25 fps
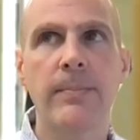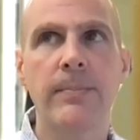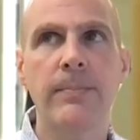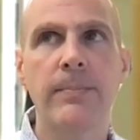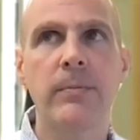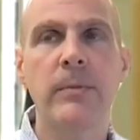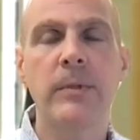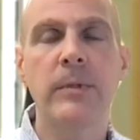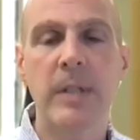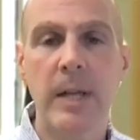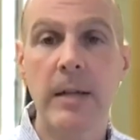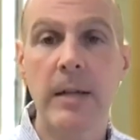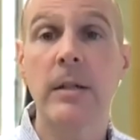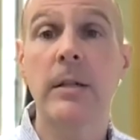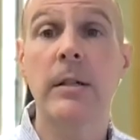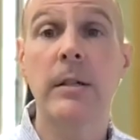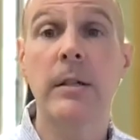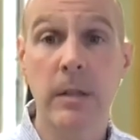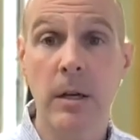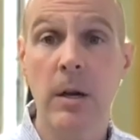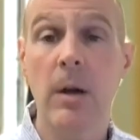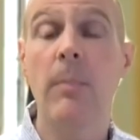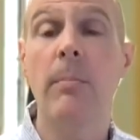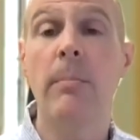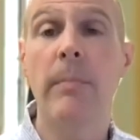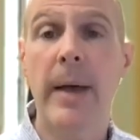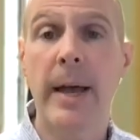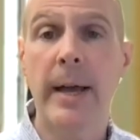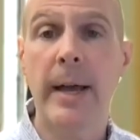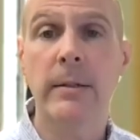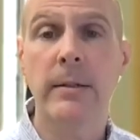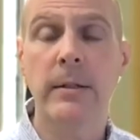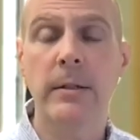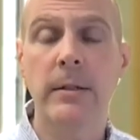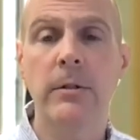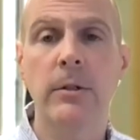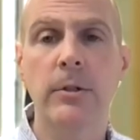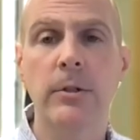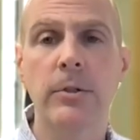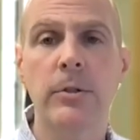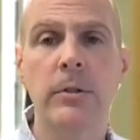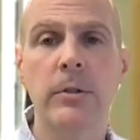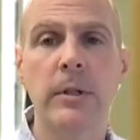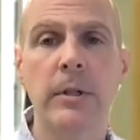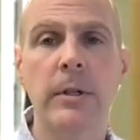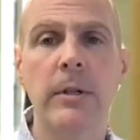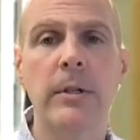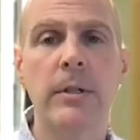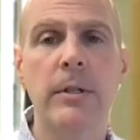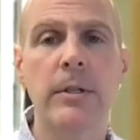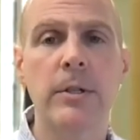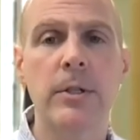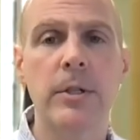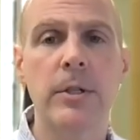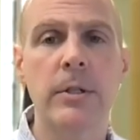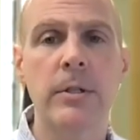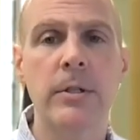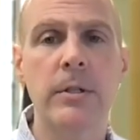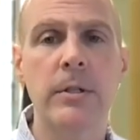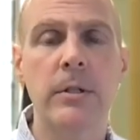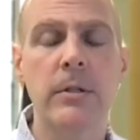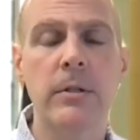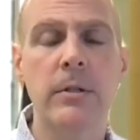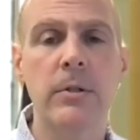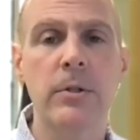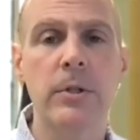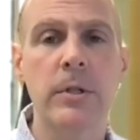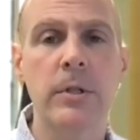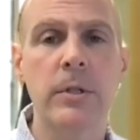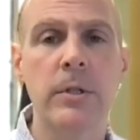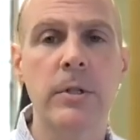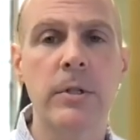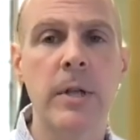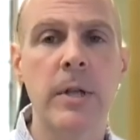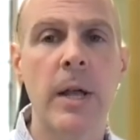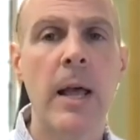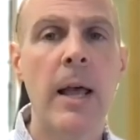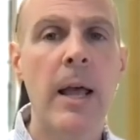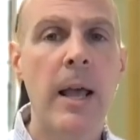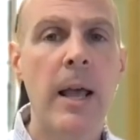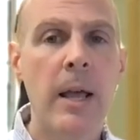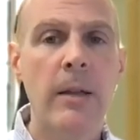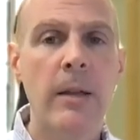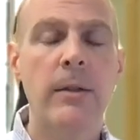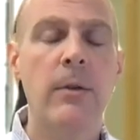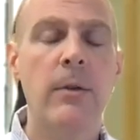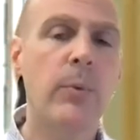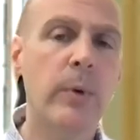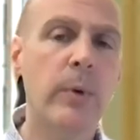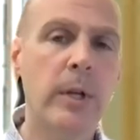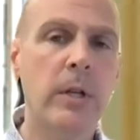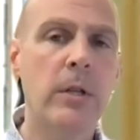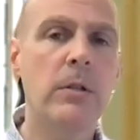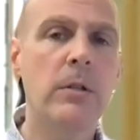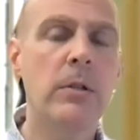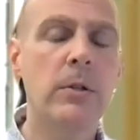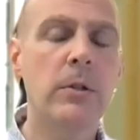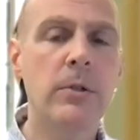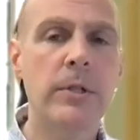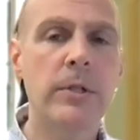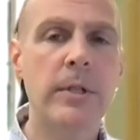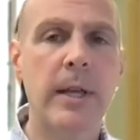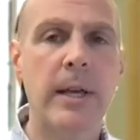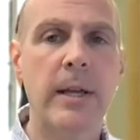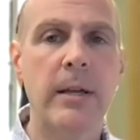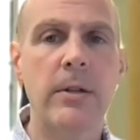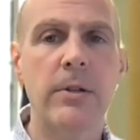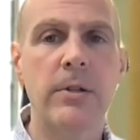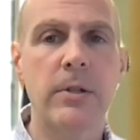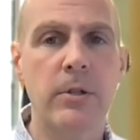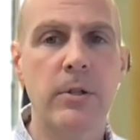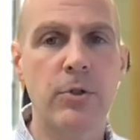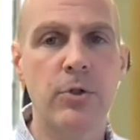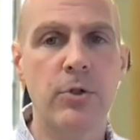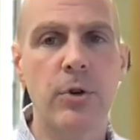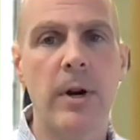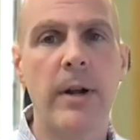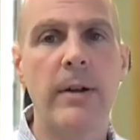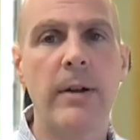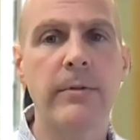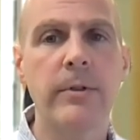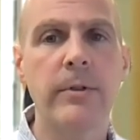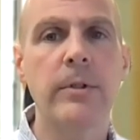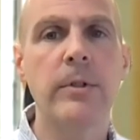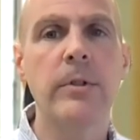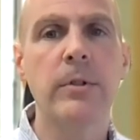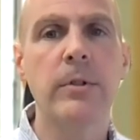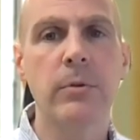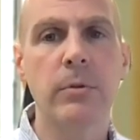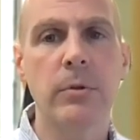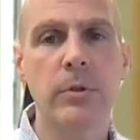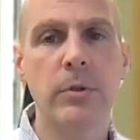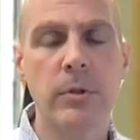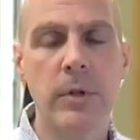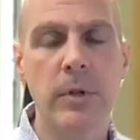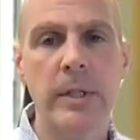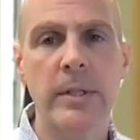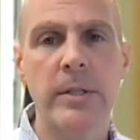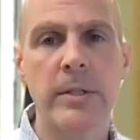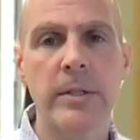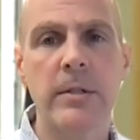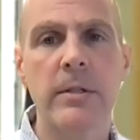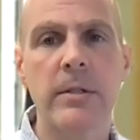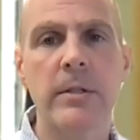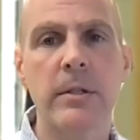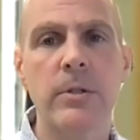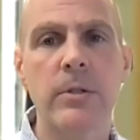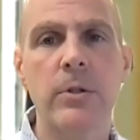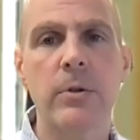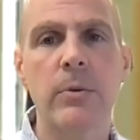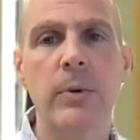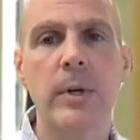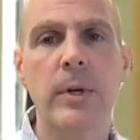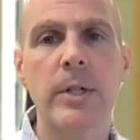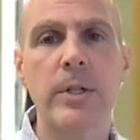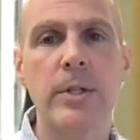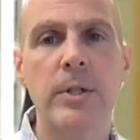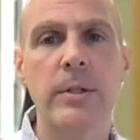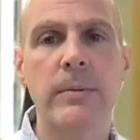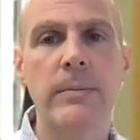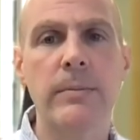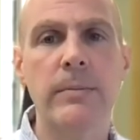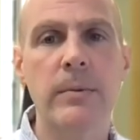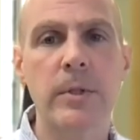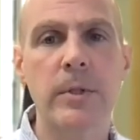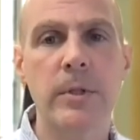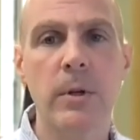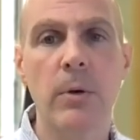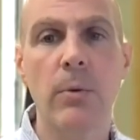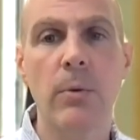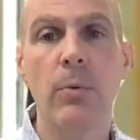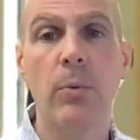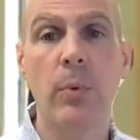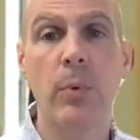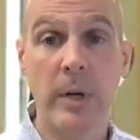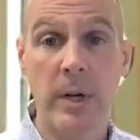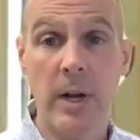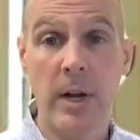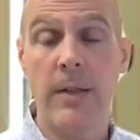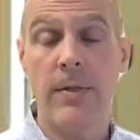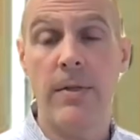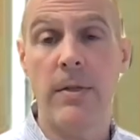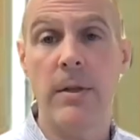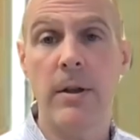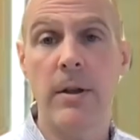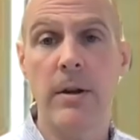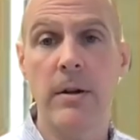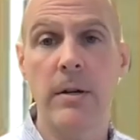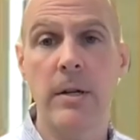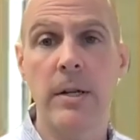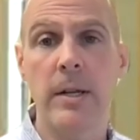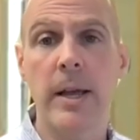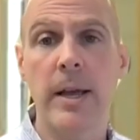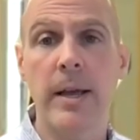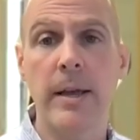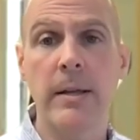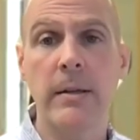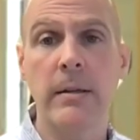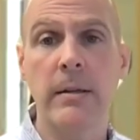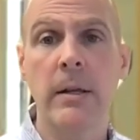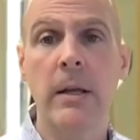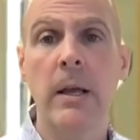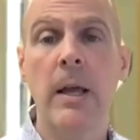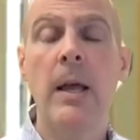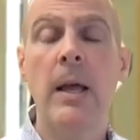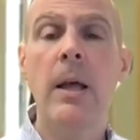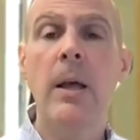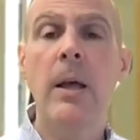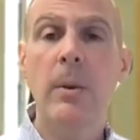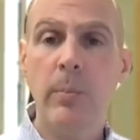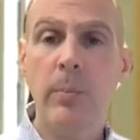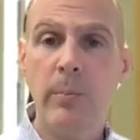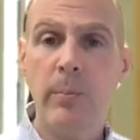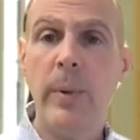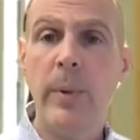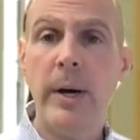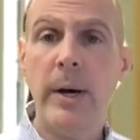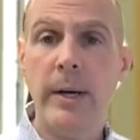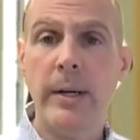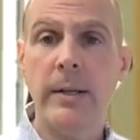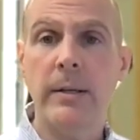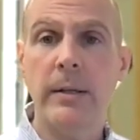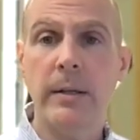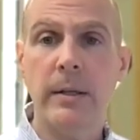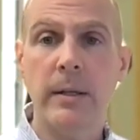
data come back to cultural heritage institutions, that we can use that as a driver to address the situation. So we're not there yet, but